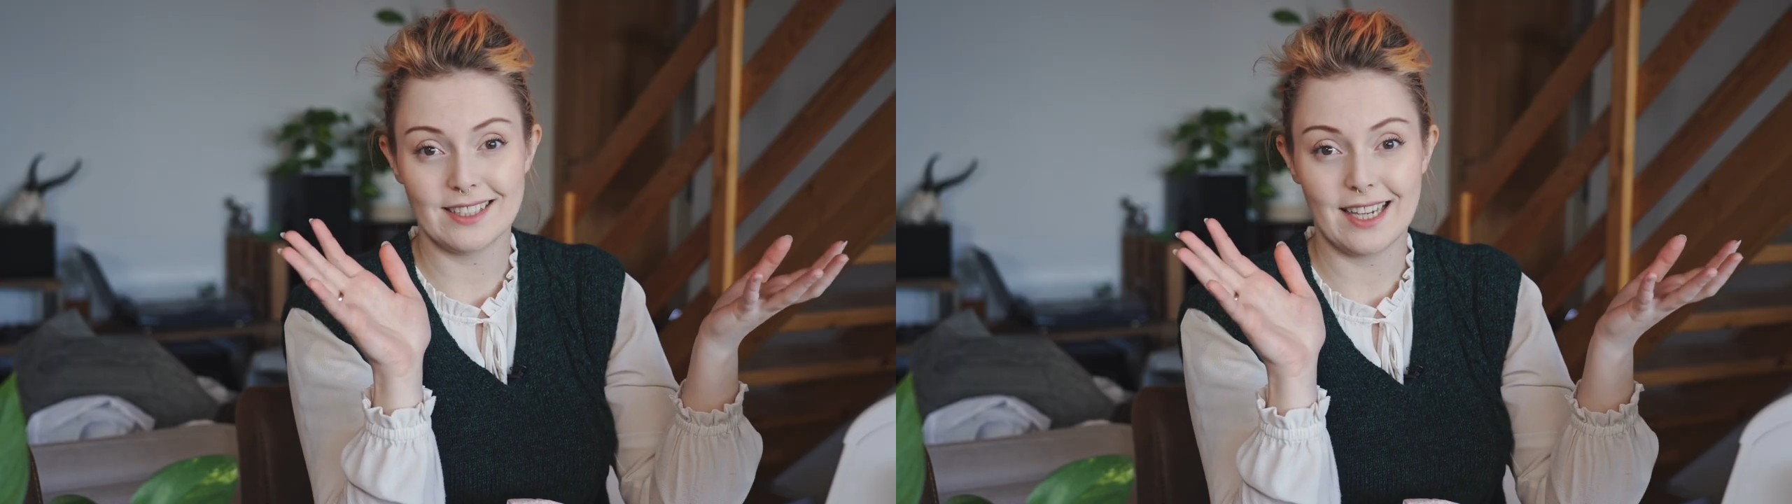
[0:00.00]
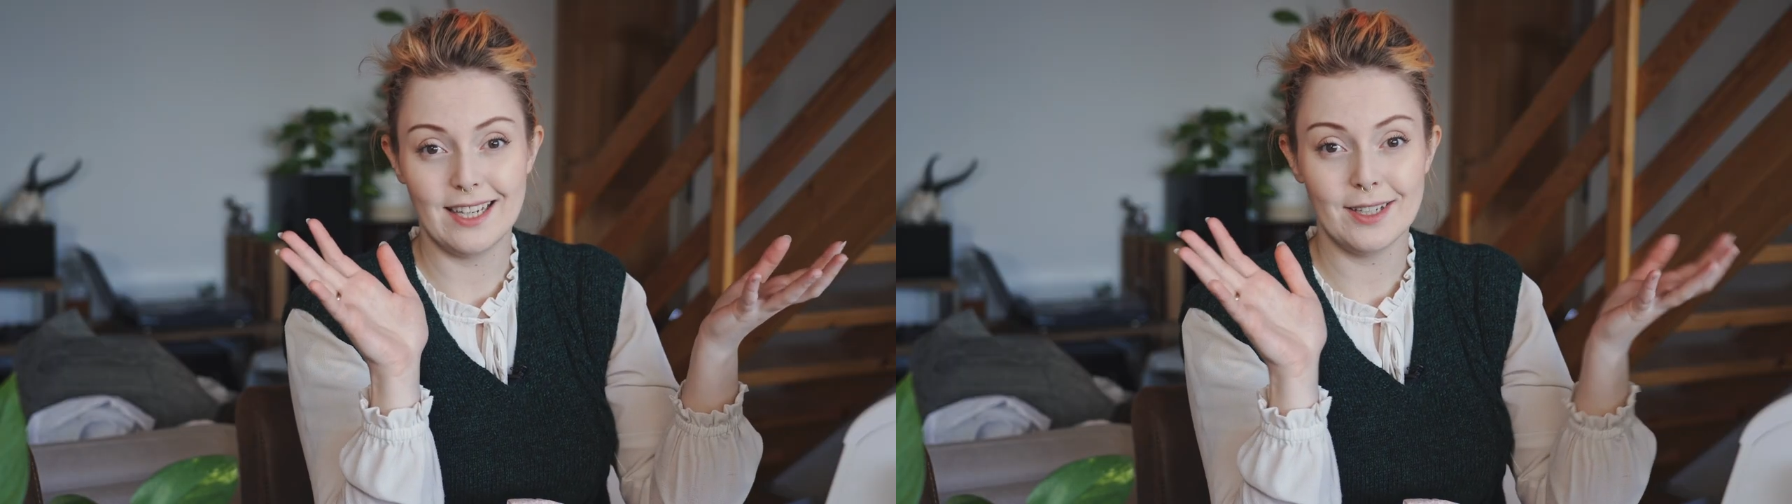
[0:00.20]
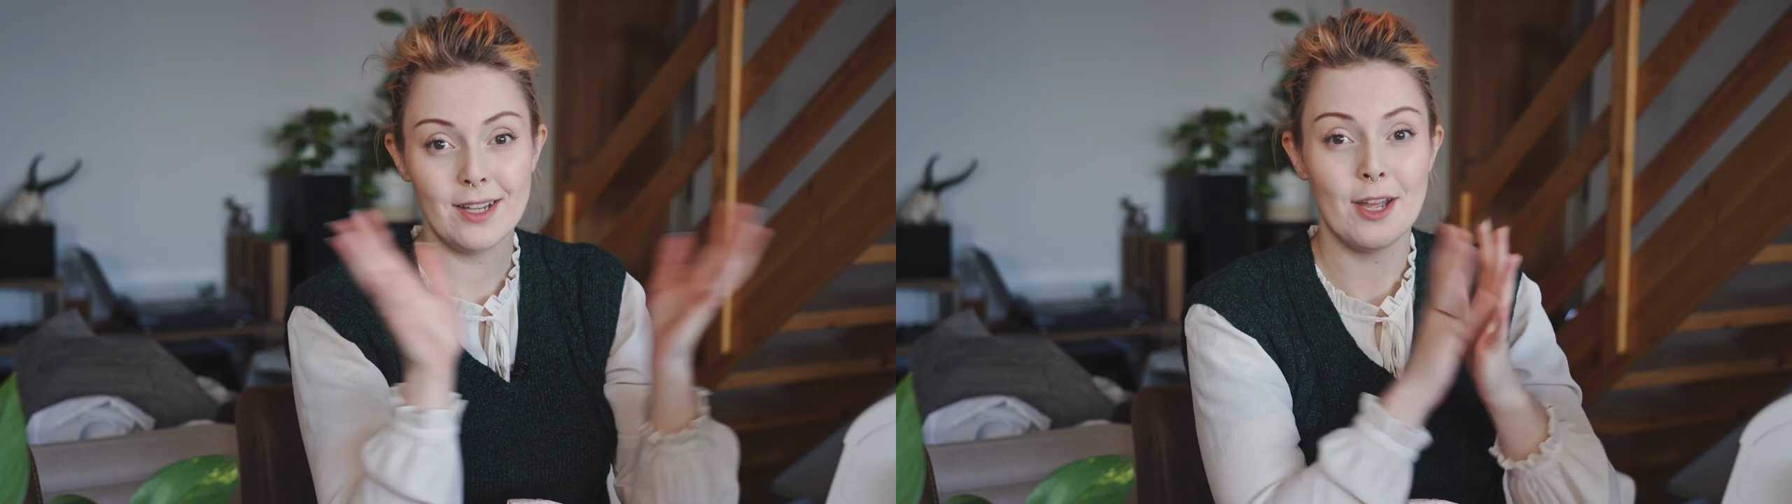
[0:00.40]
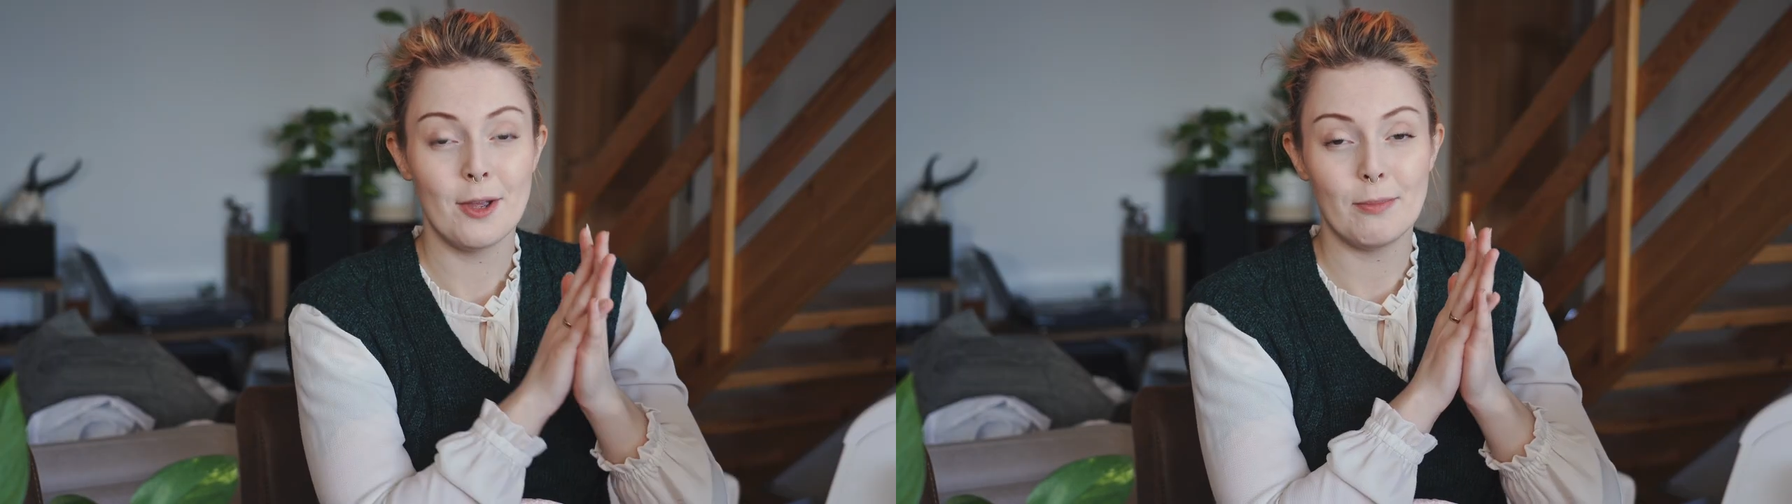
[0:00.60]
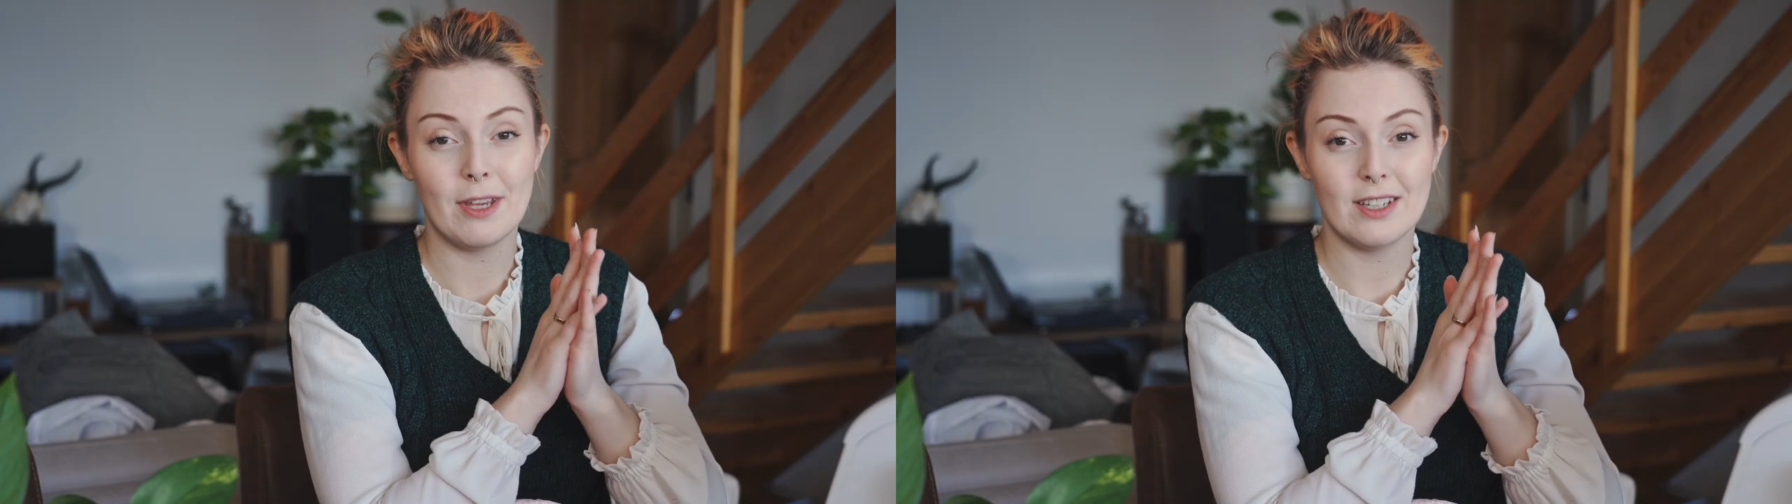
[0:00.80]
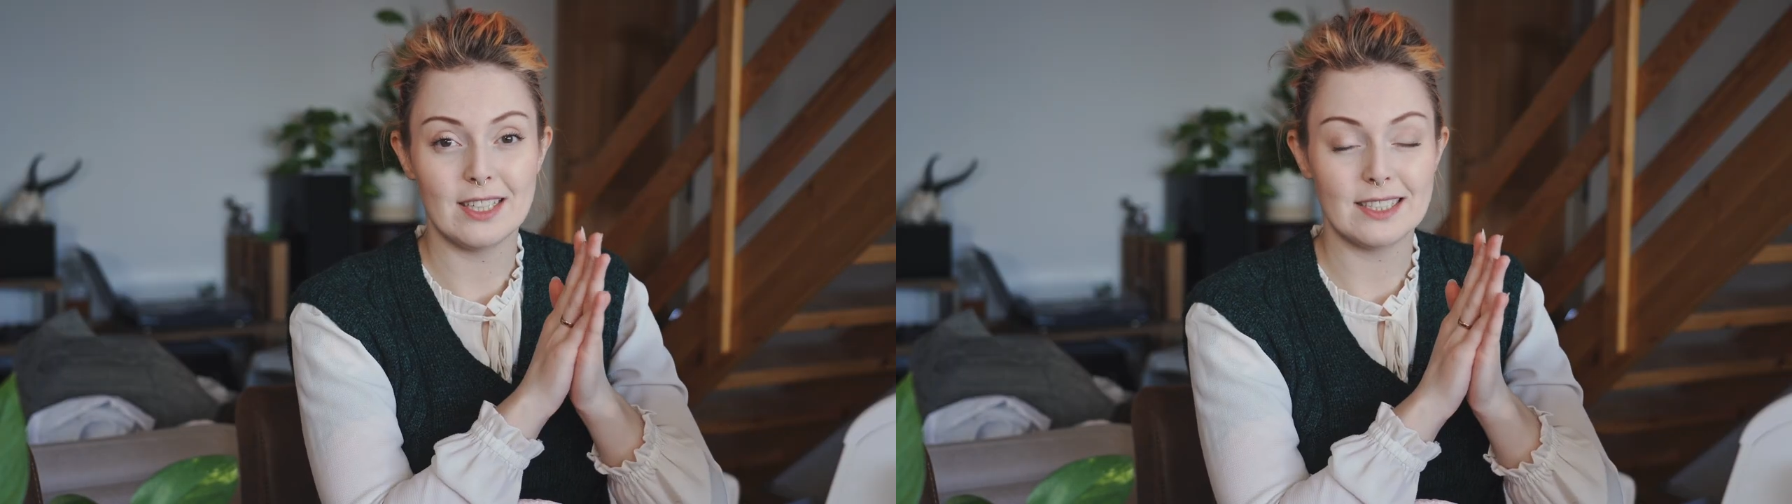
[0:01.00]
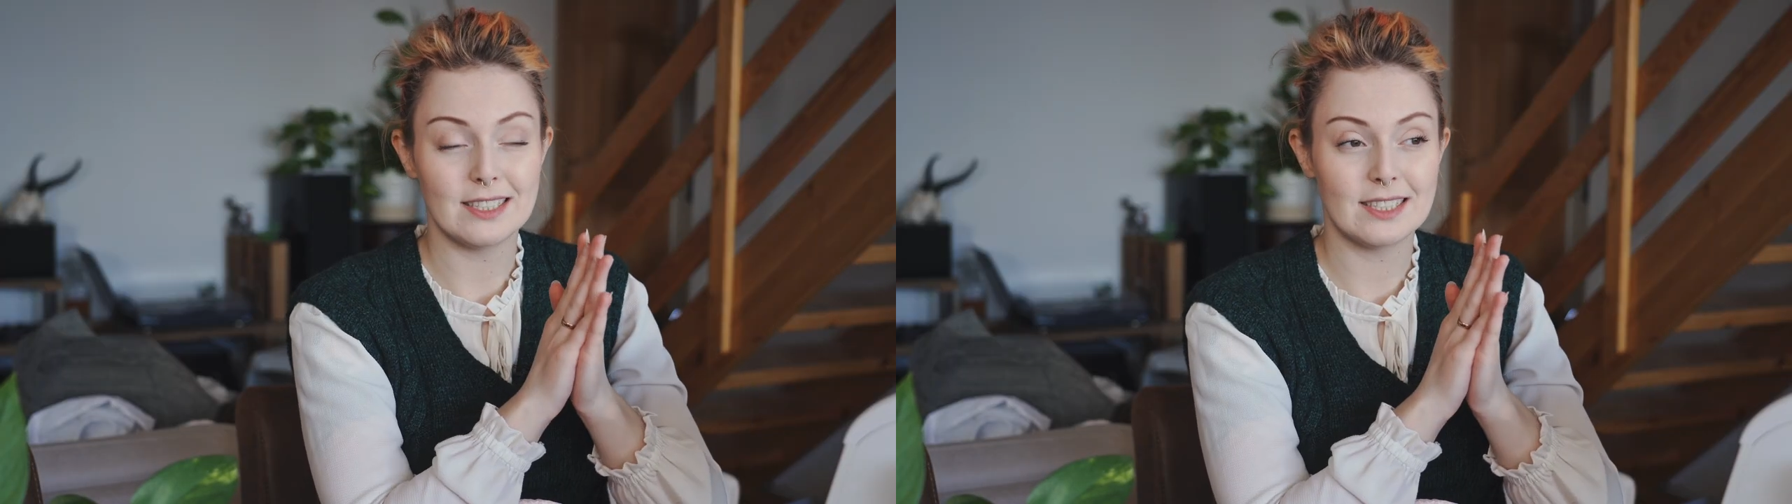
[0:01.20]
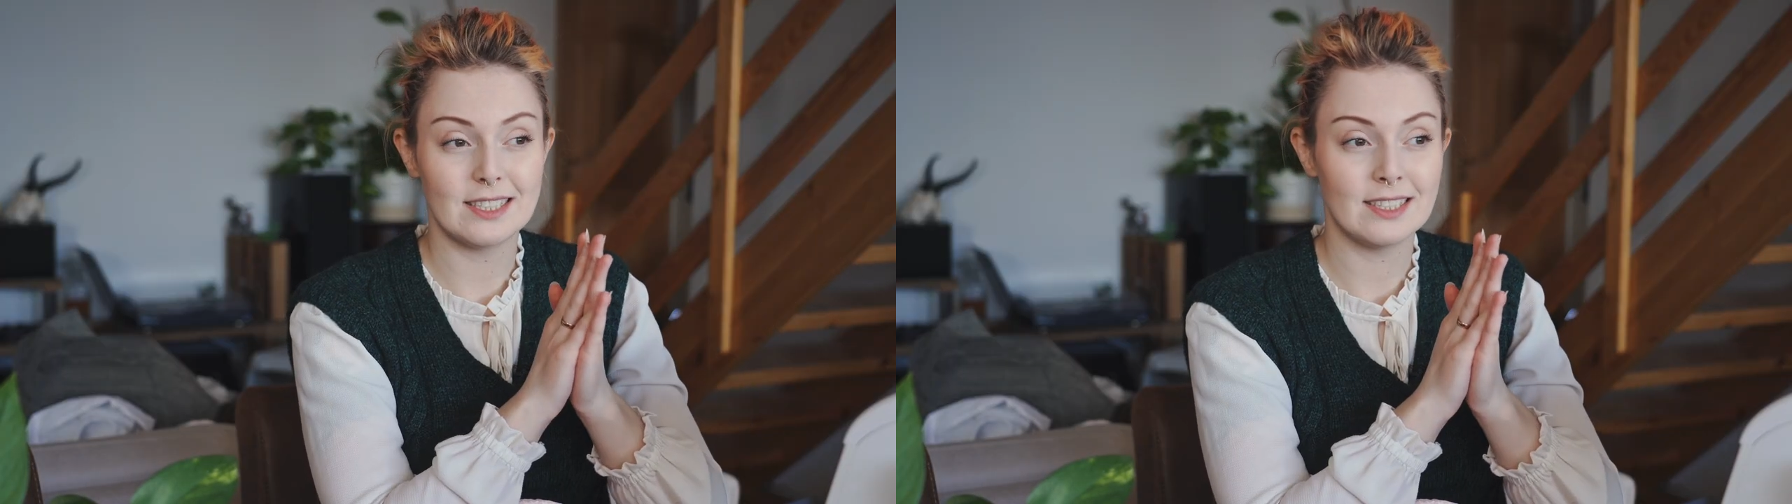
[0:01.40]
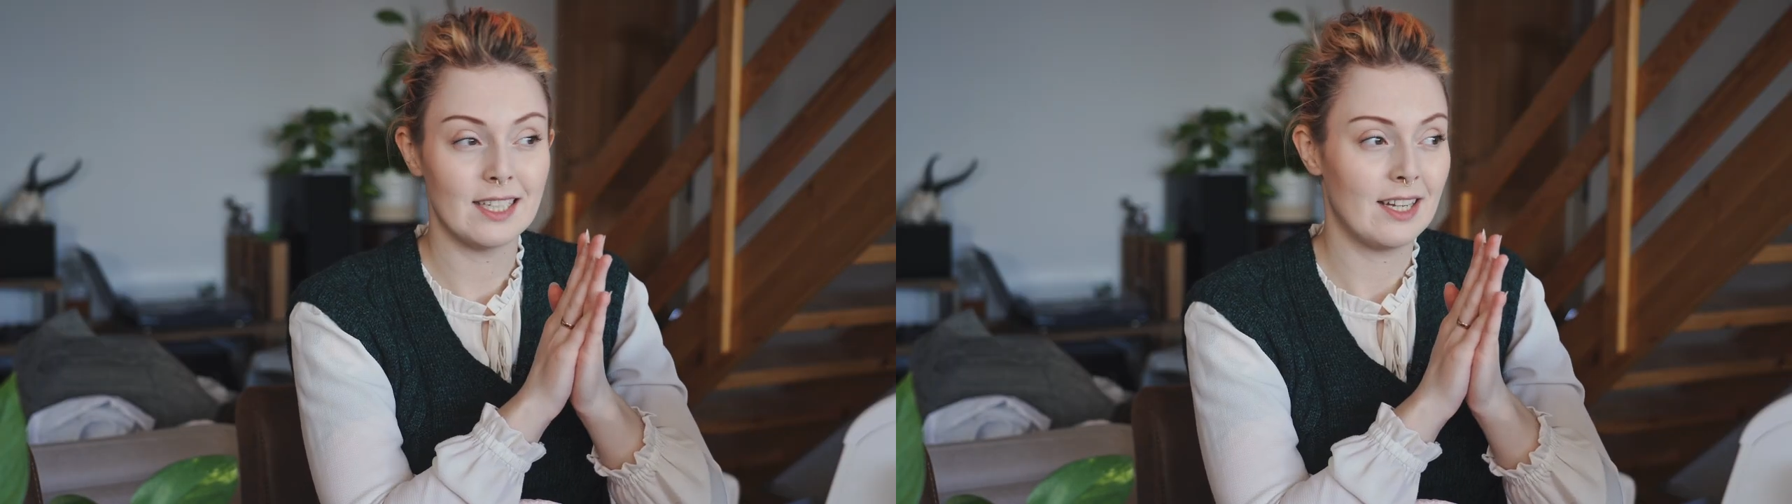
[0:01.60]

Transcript: Day because